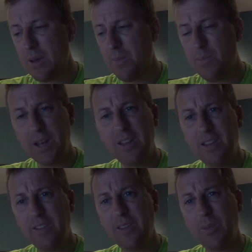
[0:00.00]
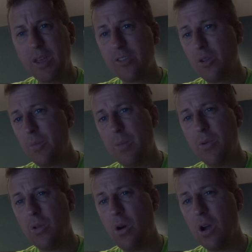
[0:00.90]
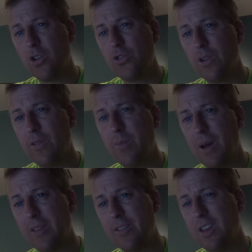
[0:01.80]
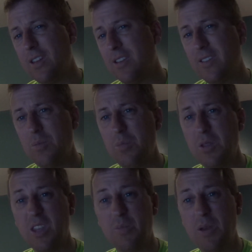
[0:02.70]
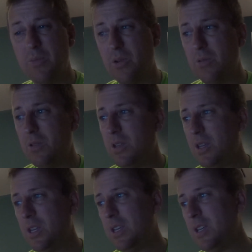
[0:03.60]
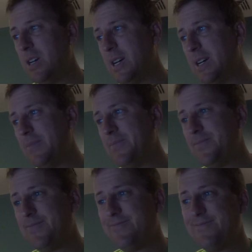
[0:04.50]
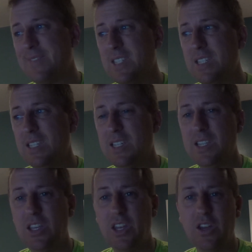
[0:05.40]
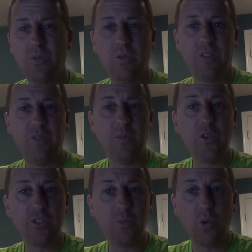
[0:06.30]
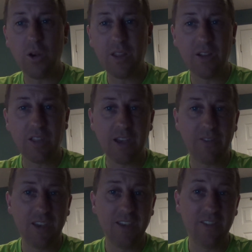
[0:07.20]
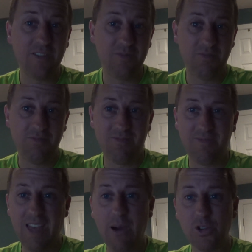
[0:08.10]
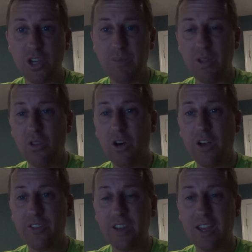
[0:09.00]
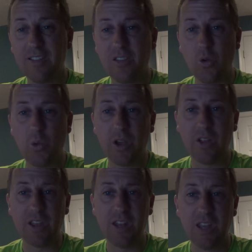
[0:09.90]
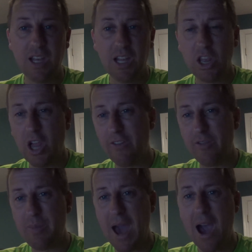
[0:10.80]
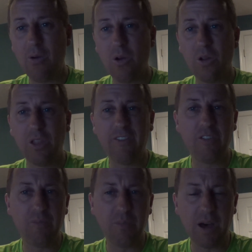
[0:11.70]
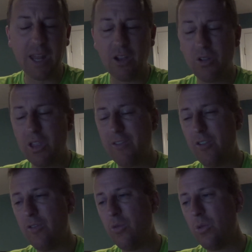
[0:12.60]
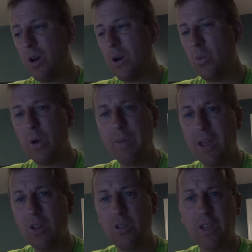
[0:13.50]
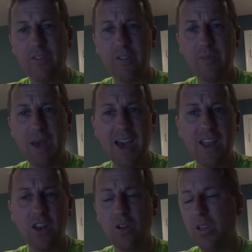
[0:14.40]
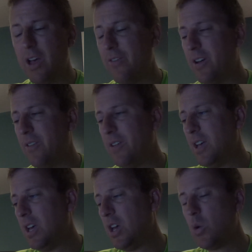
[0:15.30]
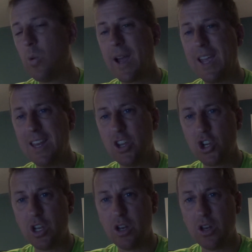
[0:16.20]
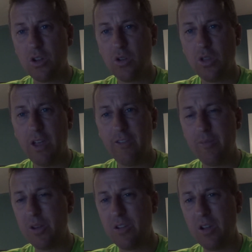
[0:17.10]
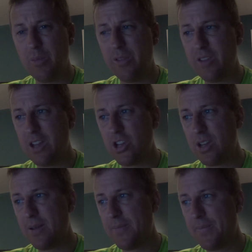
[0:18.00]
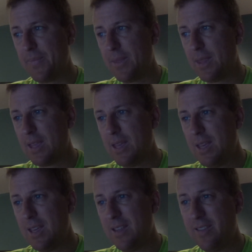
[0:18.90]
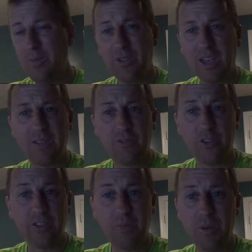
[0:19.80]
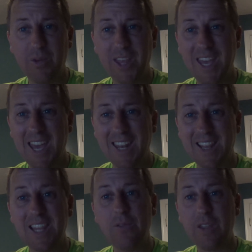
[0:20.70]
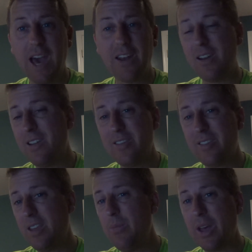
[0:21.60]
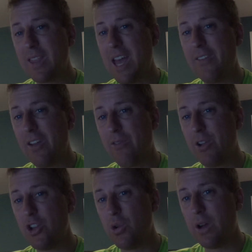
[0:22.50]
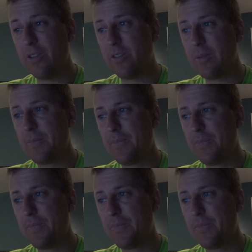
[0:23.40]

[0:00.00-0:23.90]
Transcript: but it does seem like certain people are driven by sin. It does seem like people. Um, you know, what is most important in their life is that which can be lost against their will and love of power, or love of money, or love of uh, women, or love of men, or love of recognition, or love of material possession. It seems like for some people they can't live without it. It doesn't seem like they have a free choice.